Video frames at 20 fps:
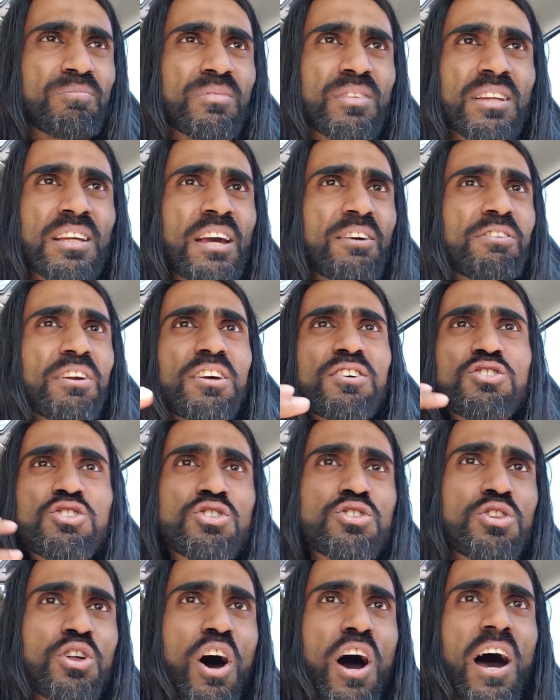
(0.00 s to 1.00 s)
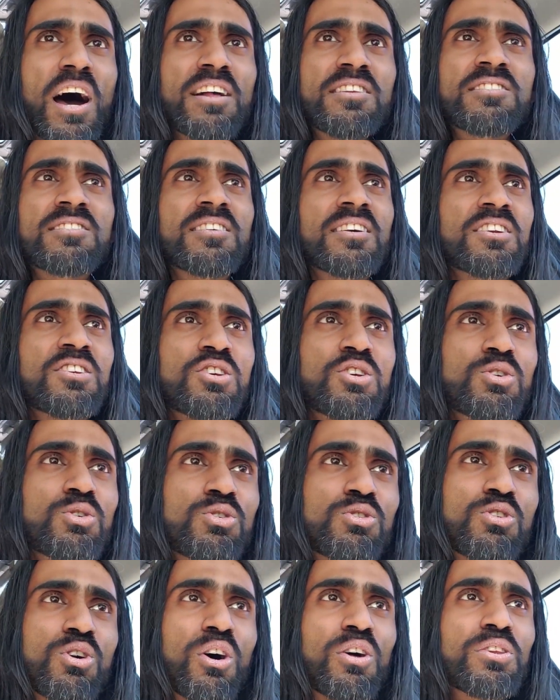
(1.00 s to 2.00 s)
given us thoughts and
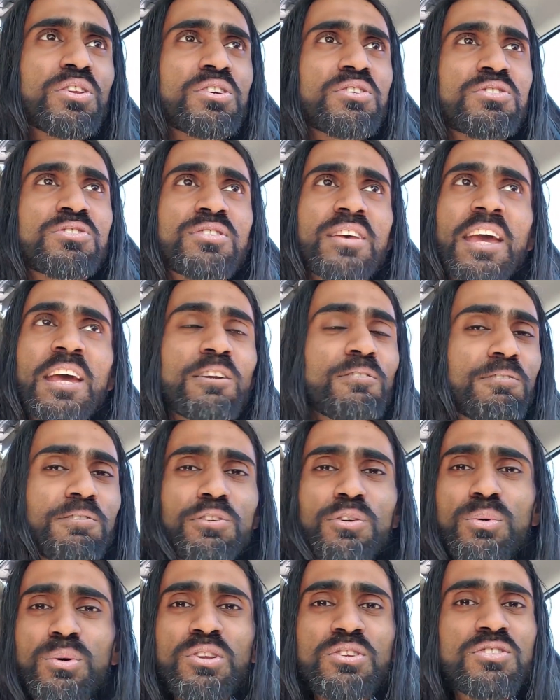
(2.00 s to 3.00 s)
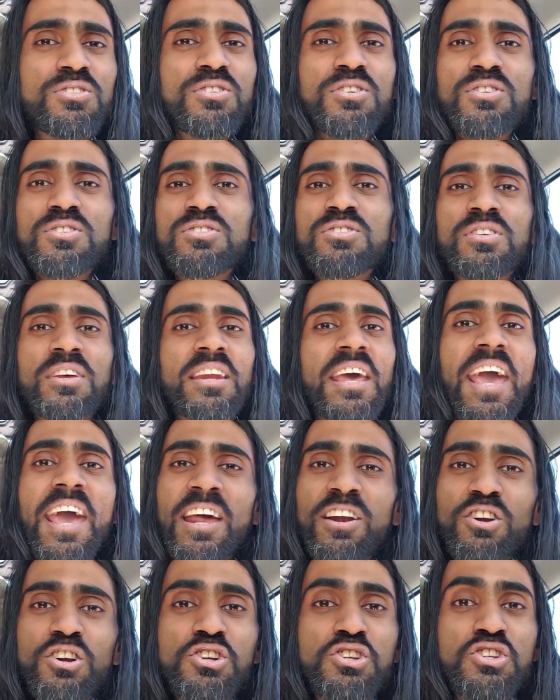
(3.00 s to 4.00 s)
used all these influences and
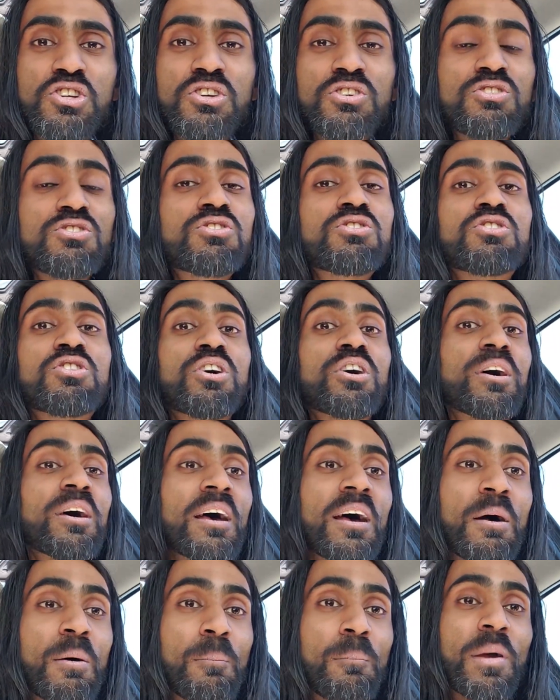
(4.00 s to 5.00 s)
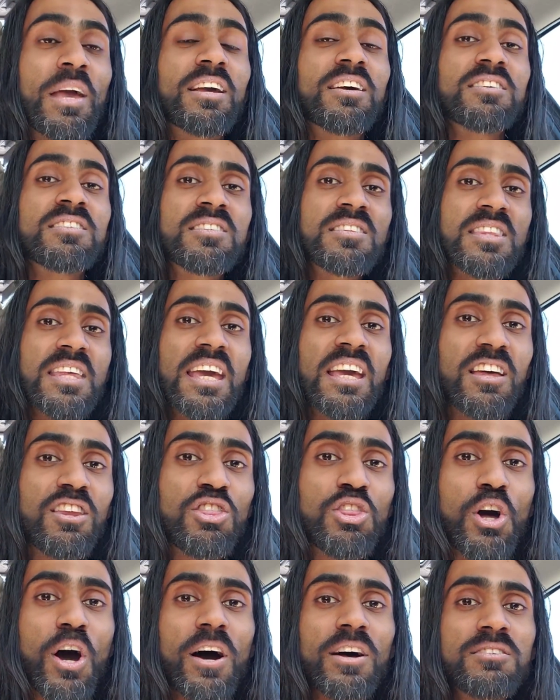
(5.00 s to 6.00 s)
energies to make us think
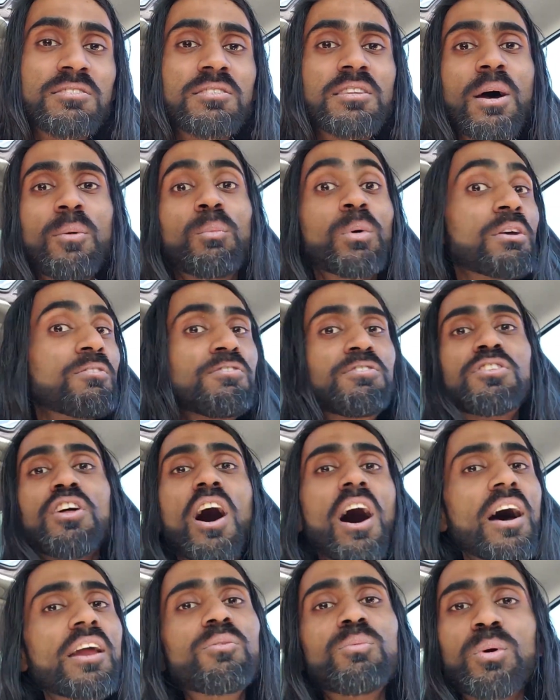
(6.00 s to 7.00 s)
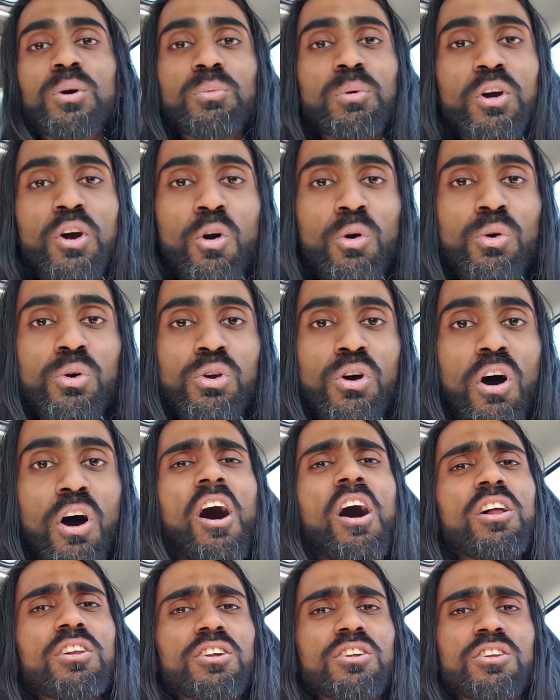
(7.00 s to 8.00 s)
thoughts that we've thought of our own
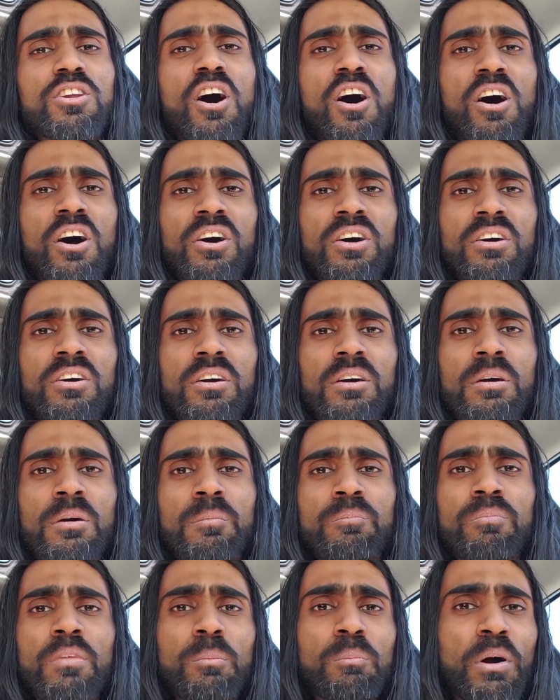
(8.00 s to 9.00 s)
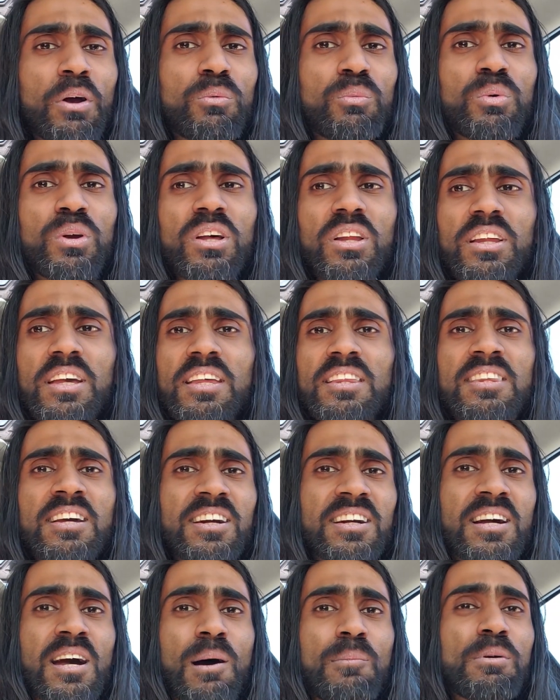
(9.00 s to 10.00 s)
all along. But really,
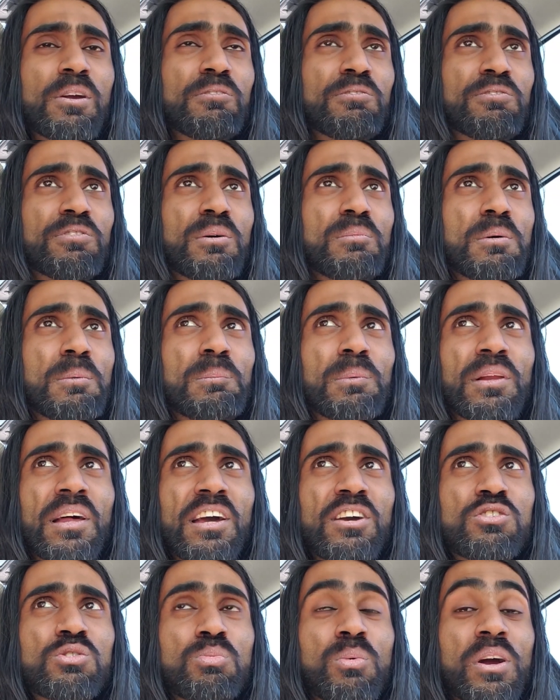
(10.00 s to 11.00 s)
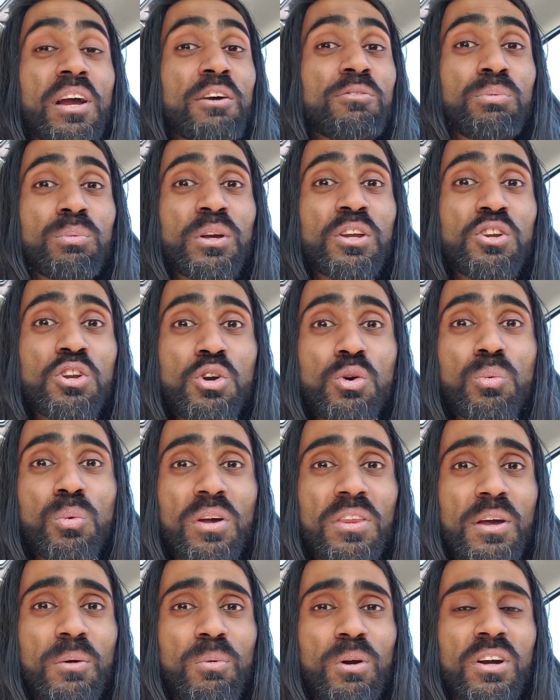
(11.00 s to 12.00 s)
they're coming from a place where if we knew
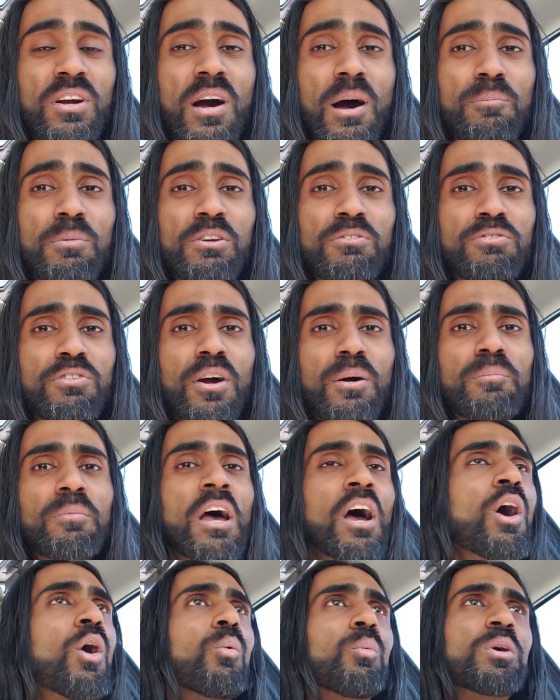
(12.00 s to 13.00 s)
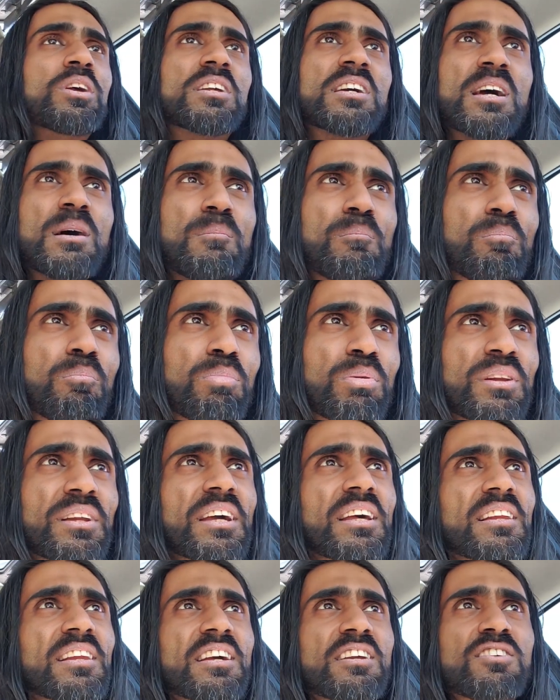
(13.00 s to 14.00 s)
where they were coming from, we'd
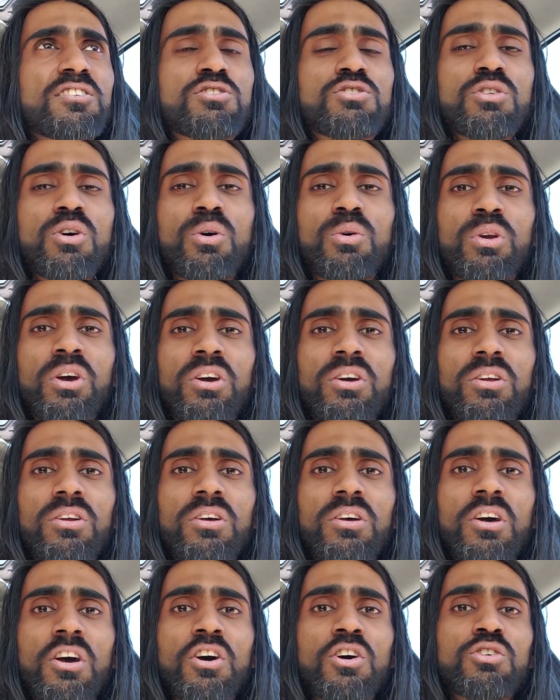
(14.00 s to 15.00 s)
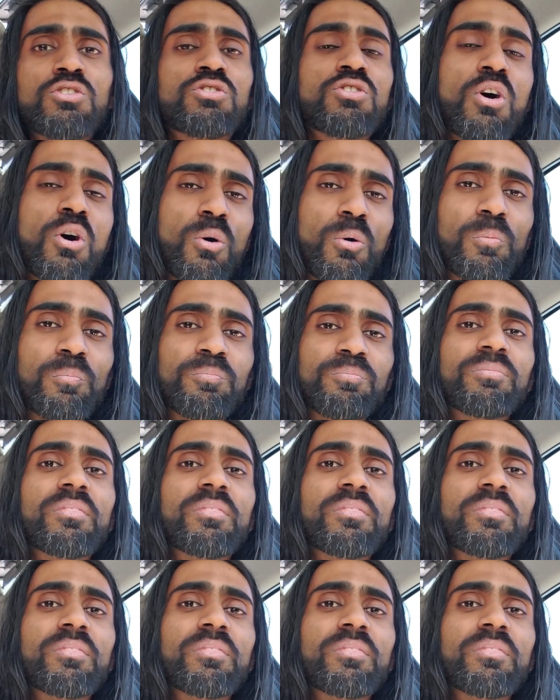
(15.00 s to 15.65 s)
completely disown it. So